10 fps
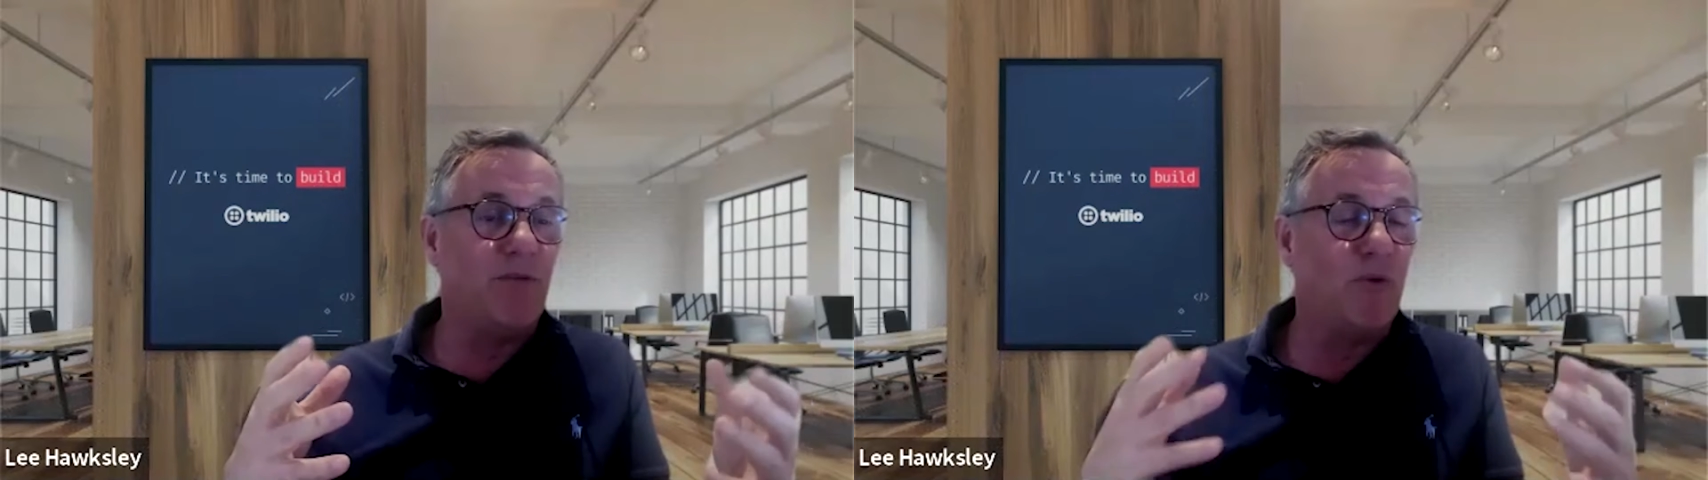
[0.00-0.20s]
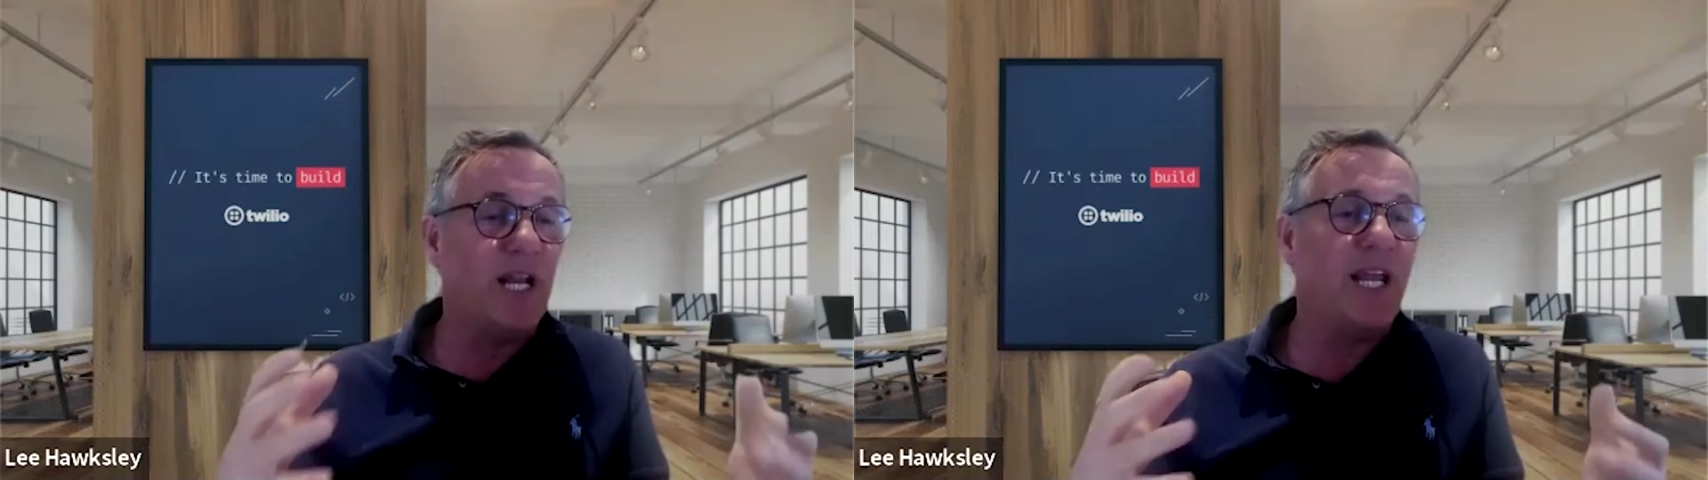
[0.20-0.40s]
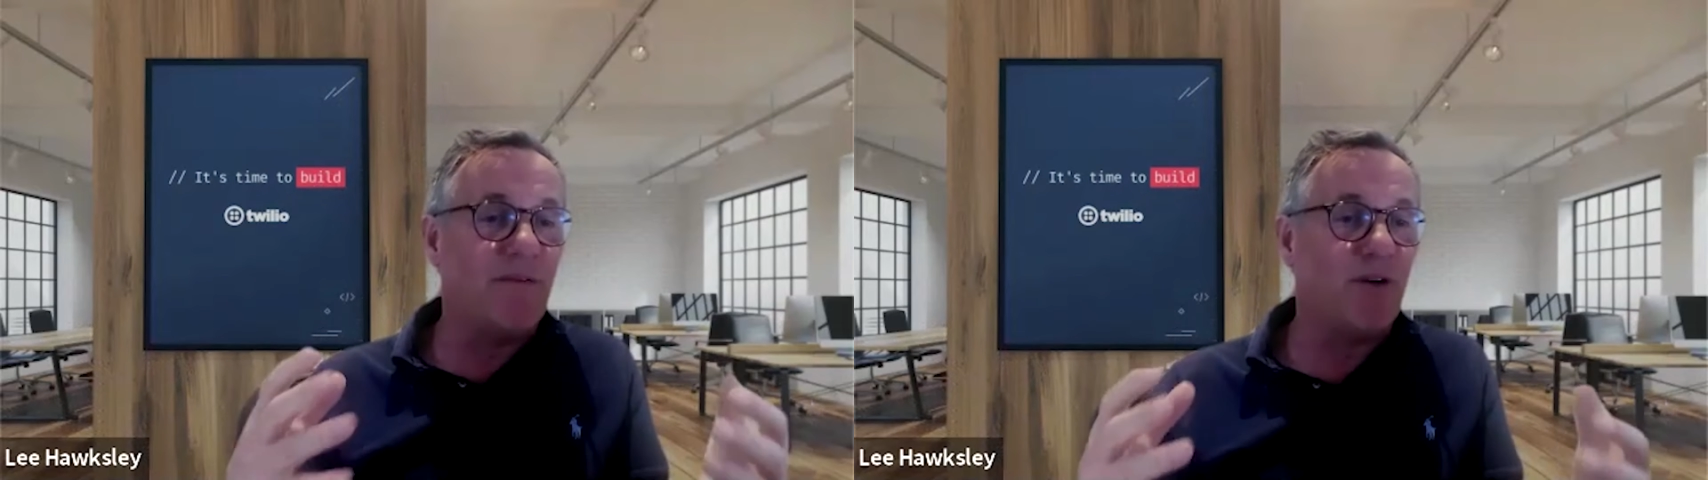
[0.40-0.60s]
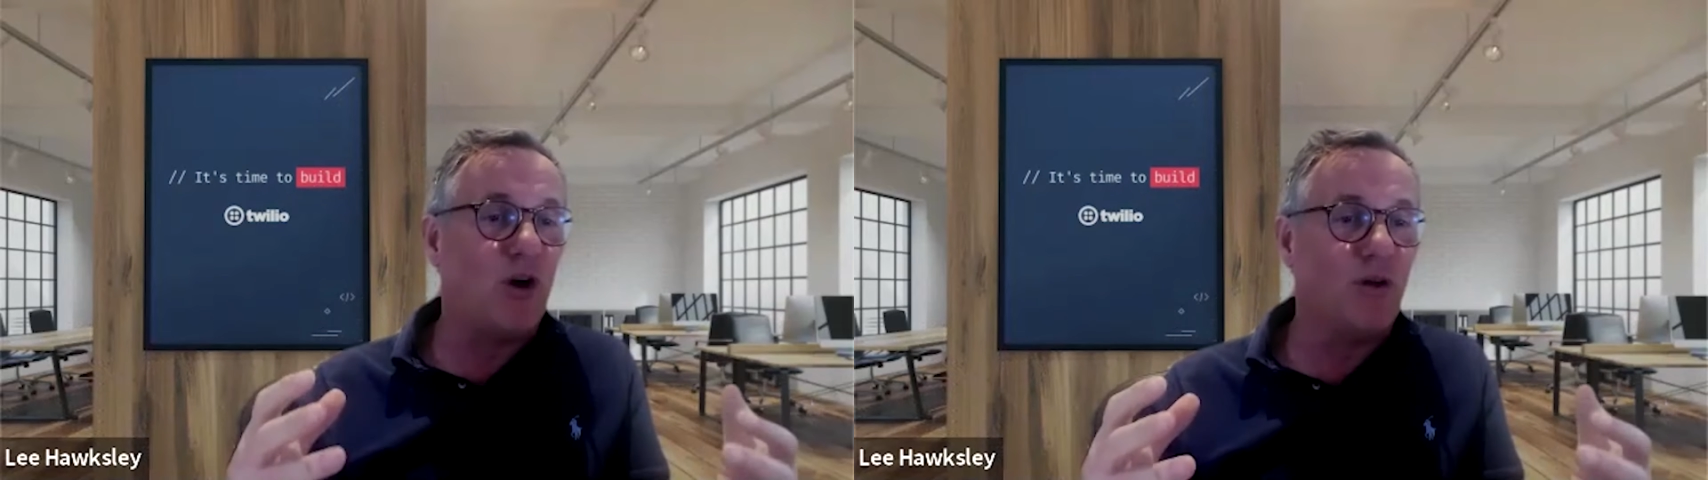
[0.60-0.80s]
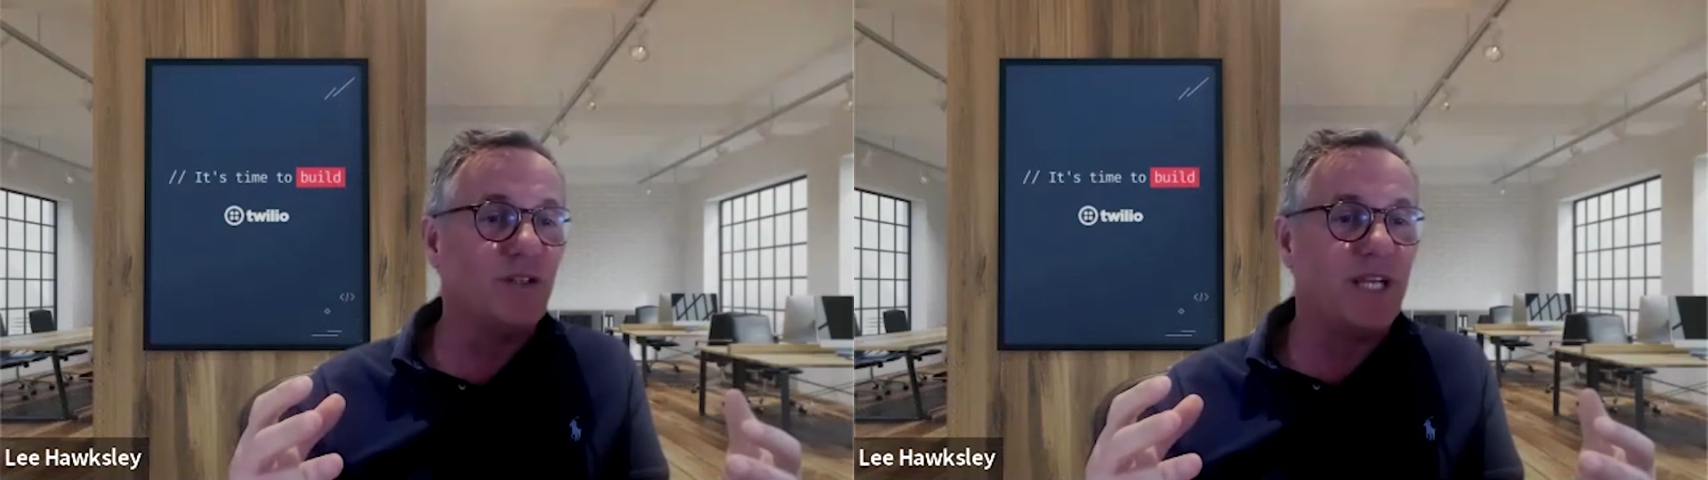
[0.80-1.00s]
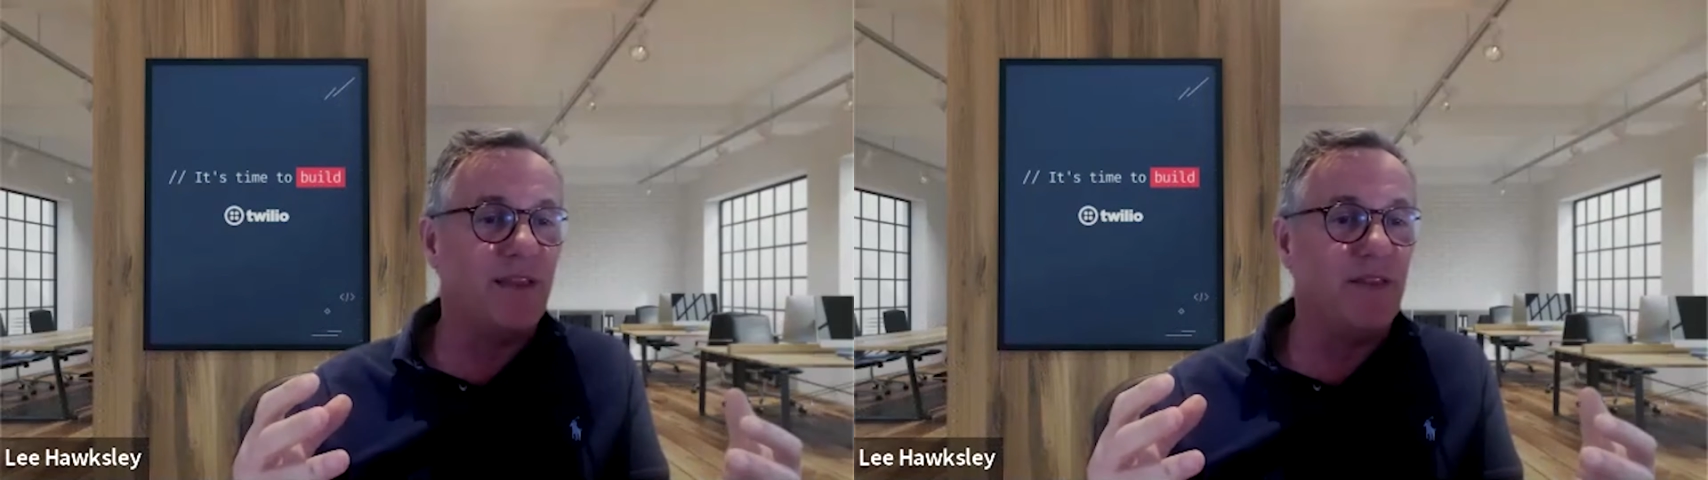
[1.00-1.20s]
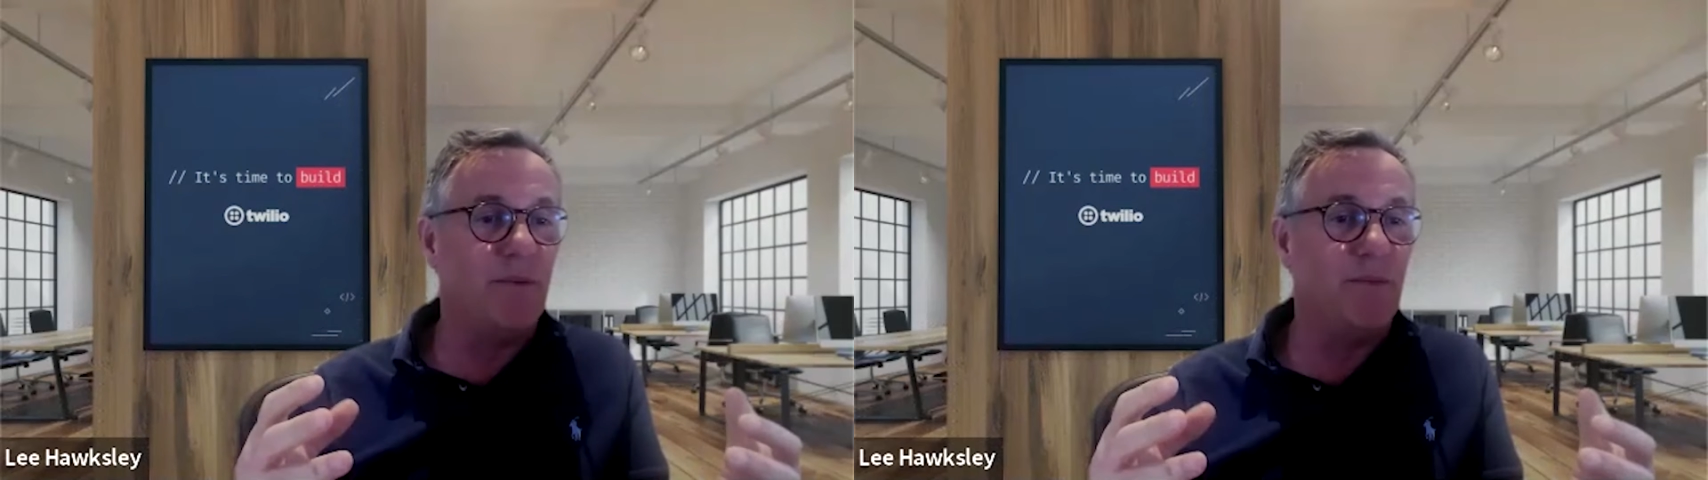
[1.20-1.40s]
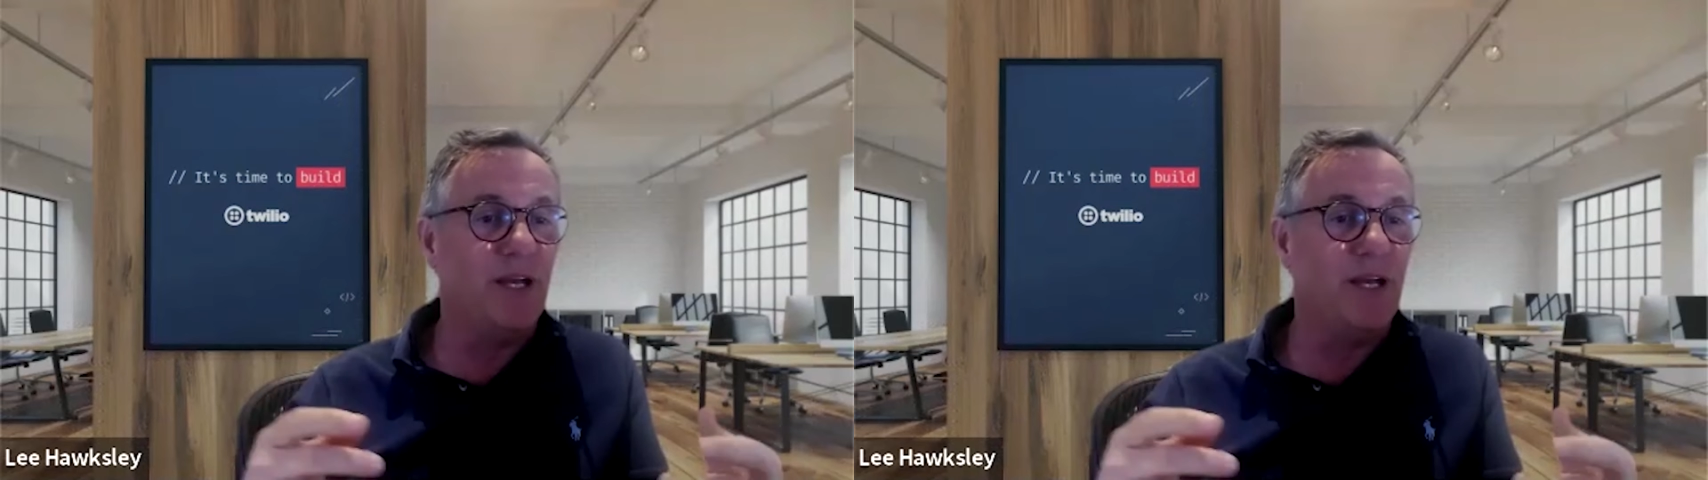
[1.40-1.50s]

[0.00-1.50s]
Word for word: really ever contact them